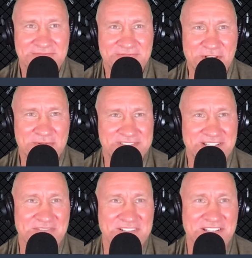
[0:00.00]
what do we
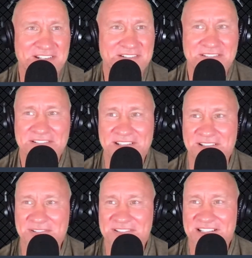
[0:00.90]
say about
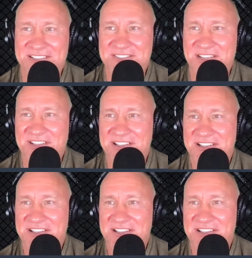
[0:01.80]
that statement?